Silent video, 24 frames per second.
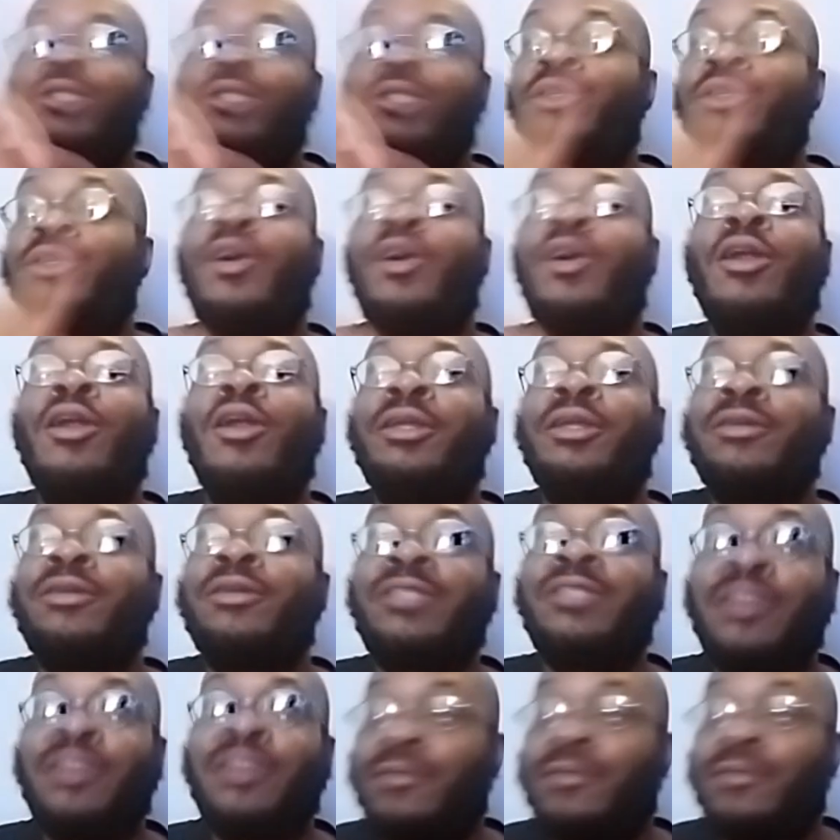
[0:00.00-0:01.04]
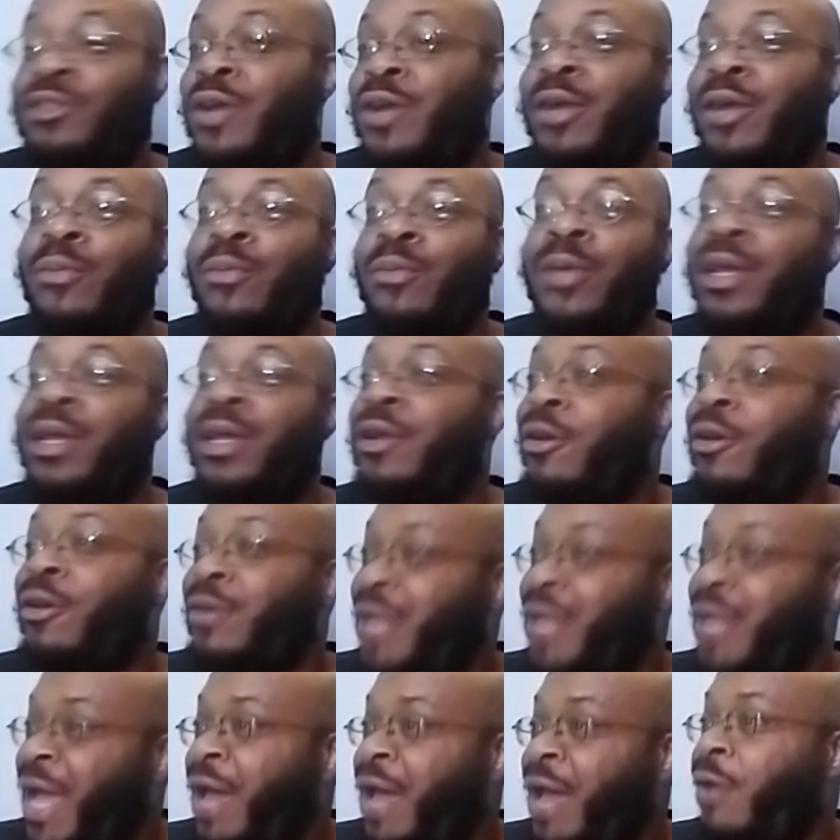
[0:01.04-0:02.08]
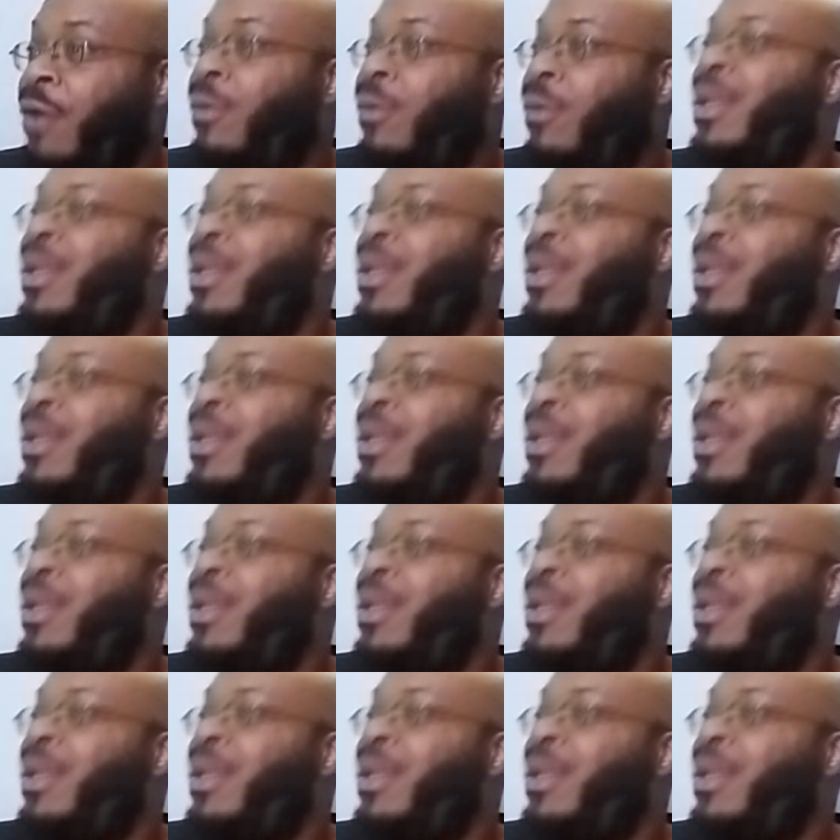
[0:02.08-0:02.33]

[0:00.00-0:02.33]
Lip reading: You was calling yourself trying to read her down